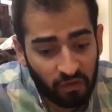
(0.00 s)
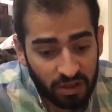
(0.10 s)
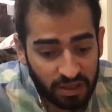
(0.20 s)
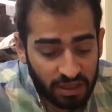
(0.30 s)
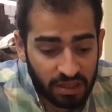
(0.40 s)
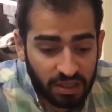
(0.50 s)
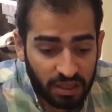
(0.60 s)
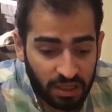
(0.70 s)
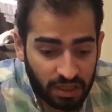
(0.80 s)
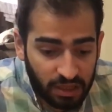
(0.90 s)
what
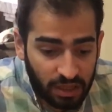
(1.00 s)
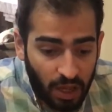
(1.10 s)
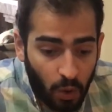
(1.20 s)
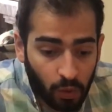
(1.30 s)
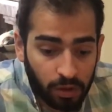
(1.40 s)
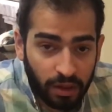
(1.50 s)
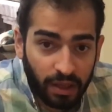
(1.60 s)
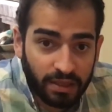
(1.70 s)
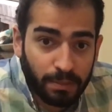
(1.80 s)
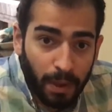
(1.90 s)
the whole
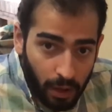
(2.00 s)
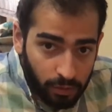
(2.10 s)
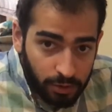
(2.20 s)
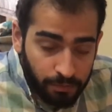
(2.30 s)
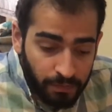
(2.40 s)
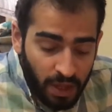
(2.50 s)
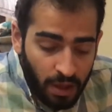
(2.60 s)
thing is about.